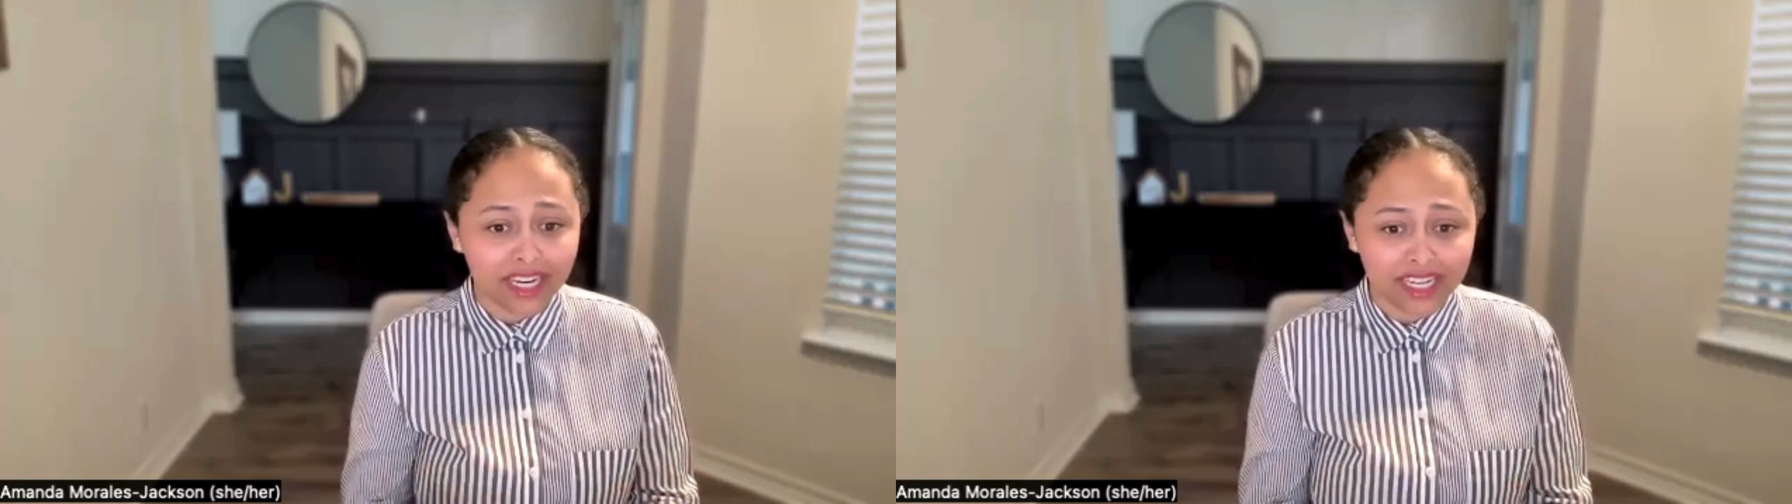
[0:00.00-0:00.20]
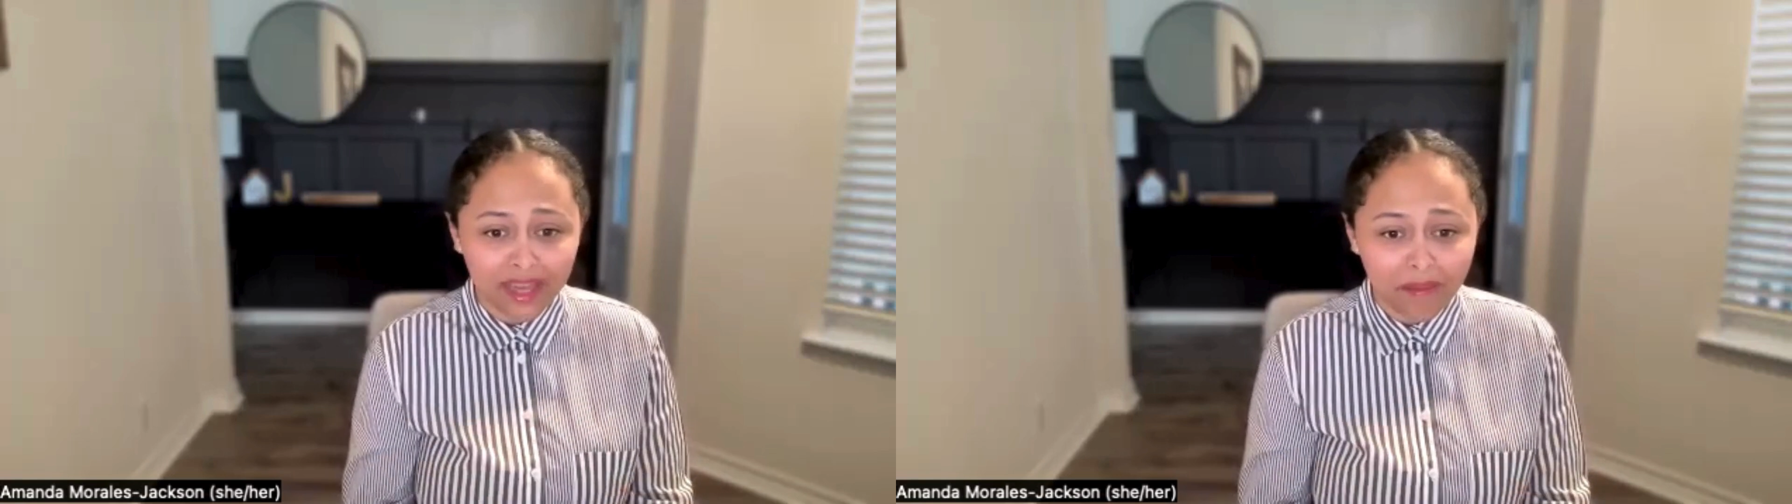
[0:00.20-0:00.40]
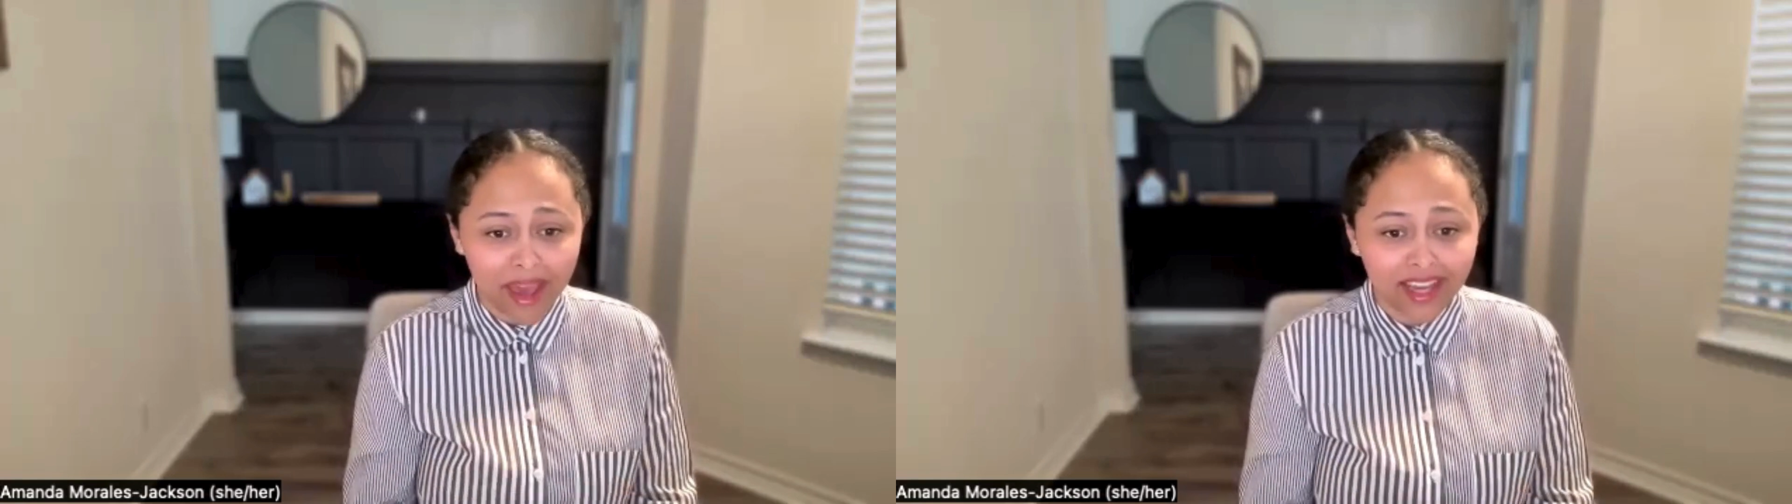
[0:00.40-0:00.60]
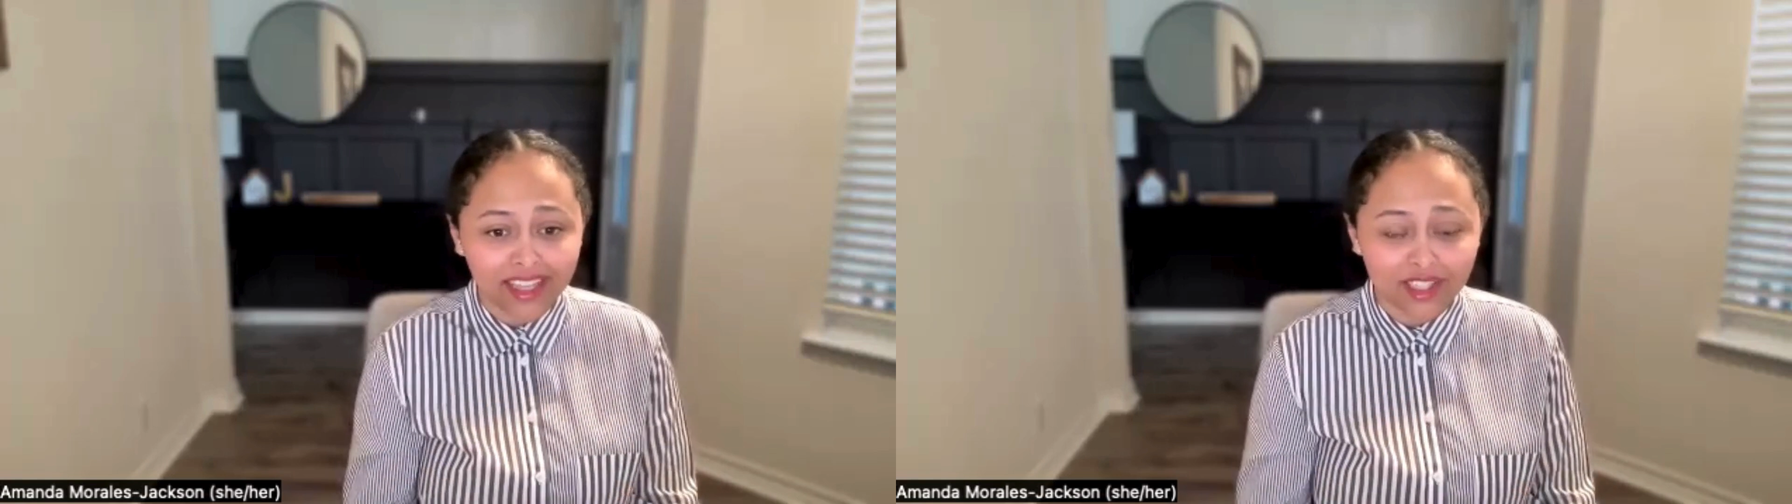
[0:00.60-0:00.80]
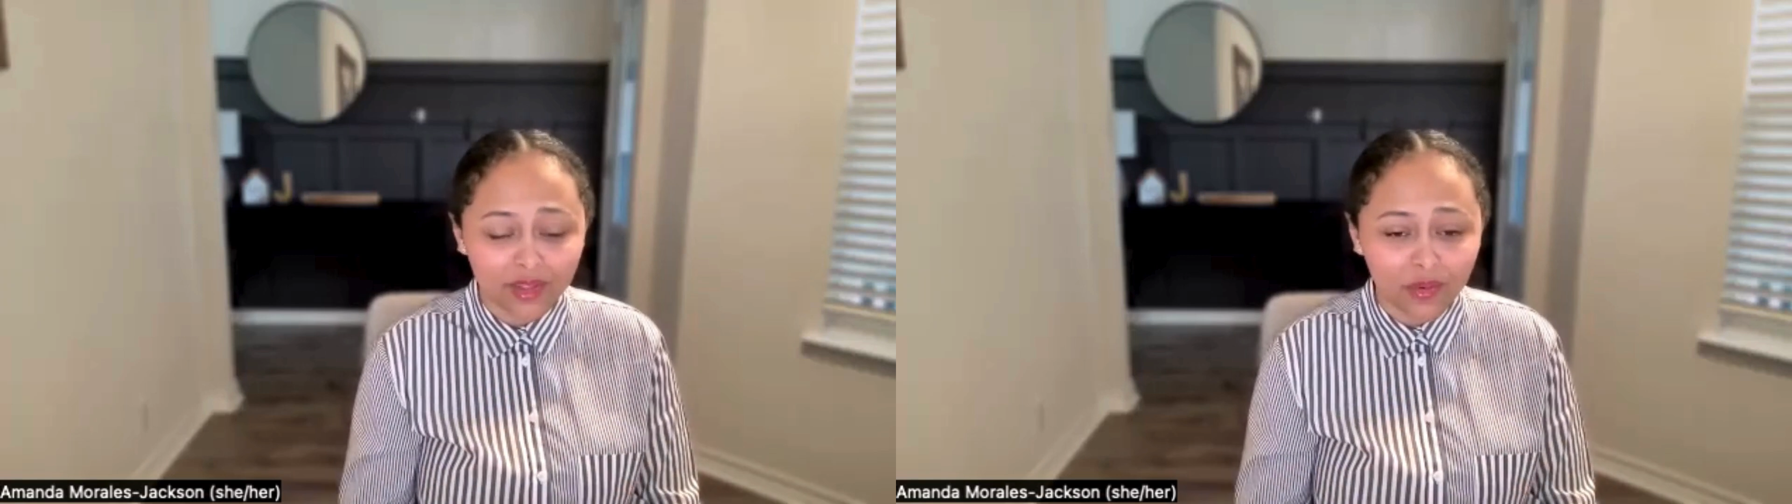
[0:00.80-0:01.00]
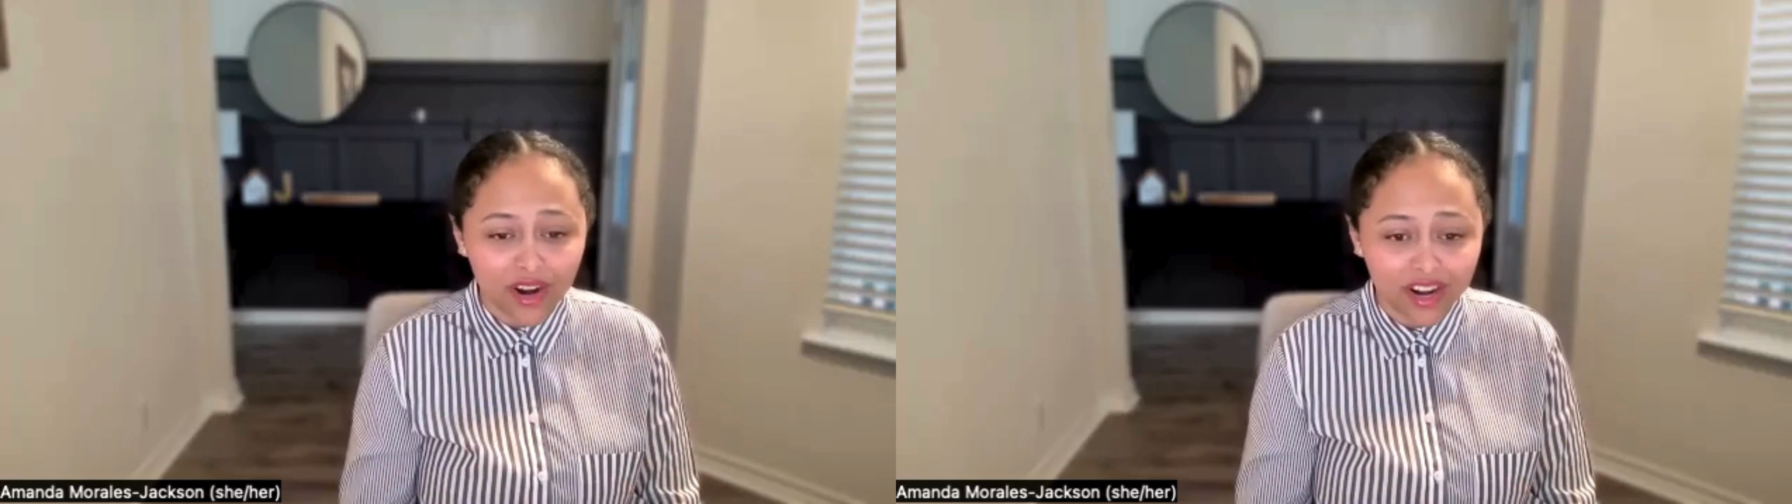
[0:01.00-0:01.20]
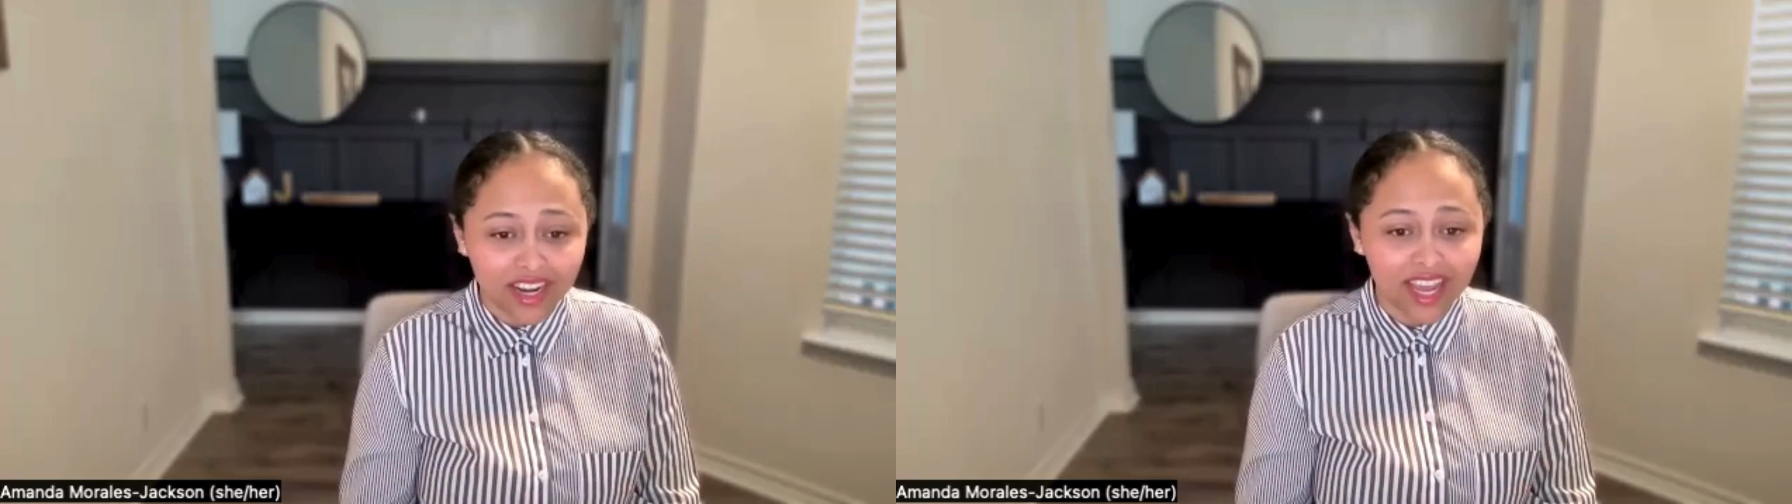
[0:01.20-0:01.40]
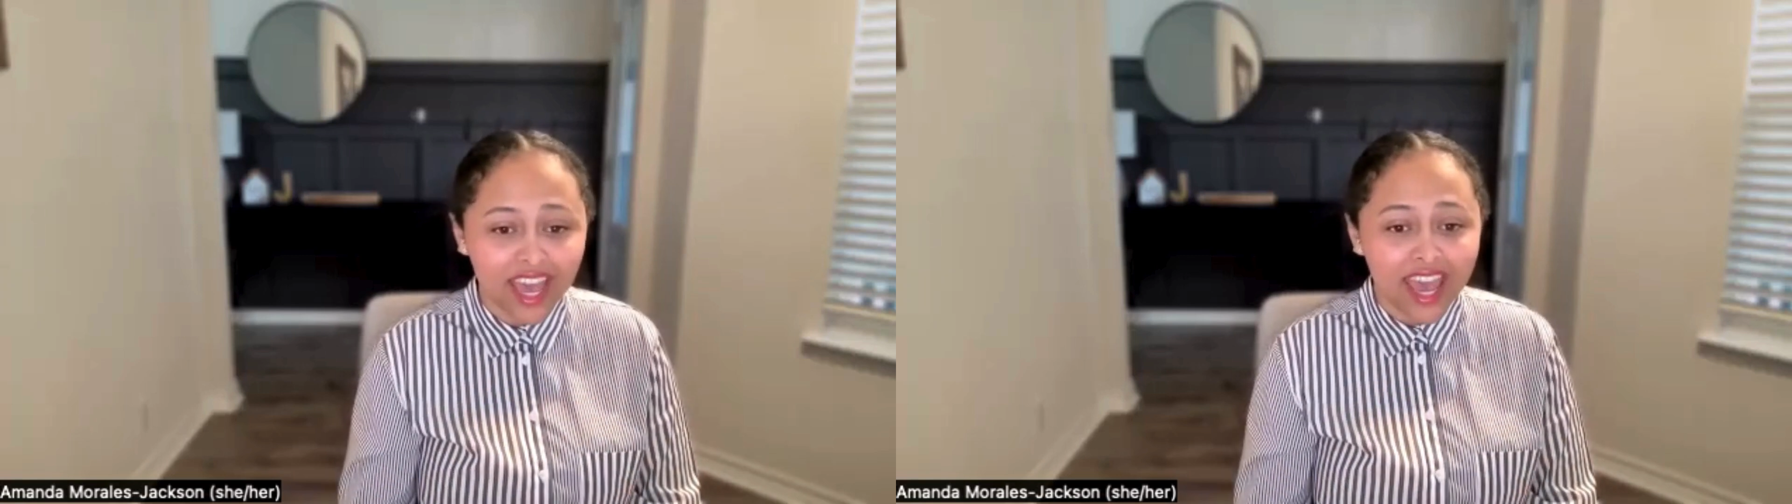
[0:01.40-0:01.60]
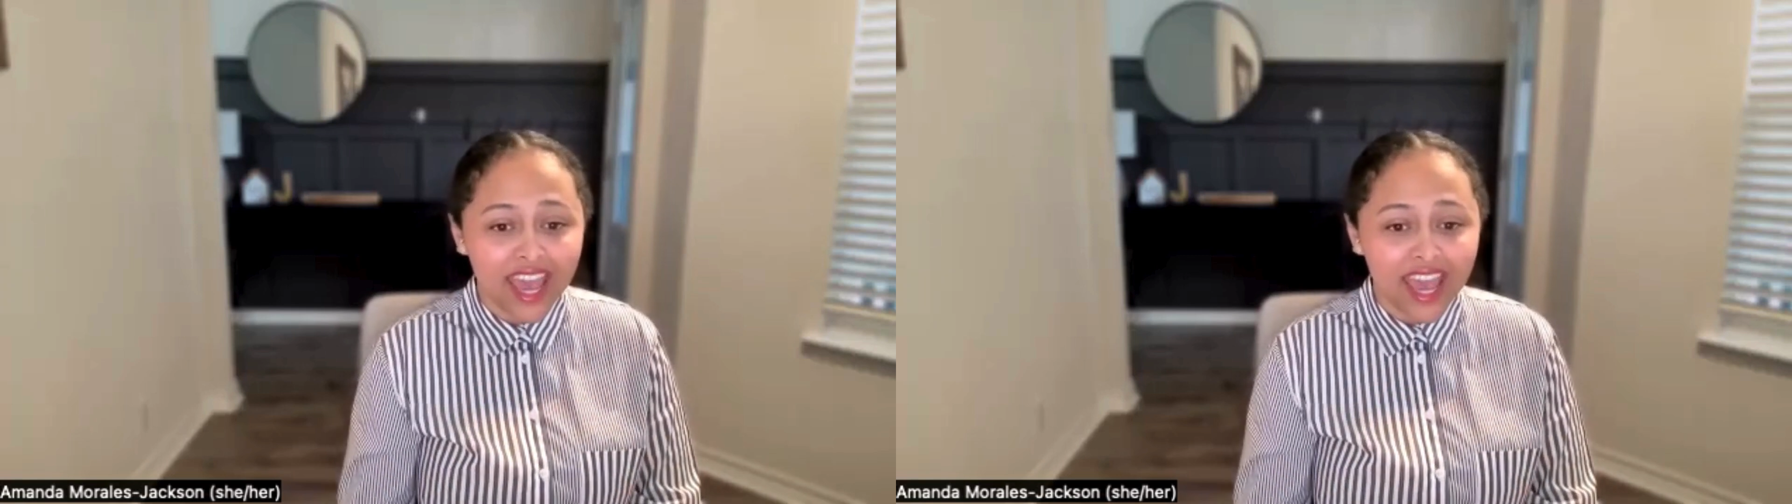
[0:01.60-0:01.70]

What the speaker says: ready to get back into the work,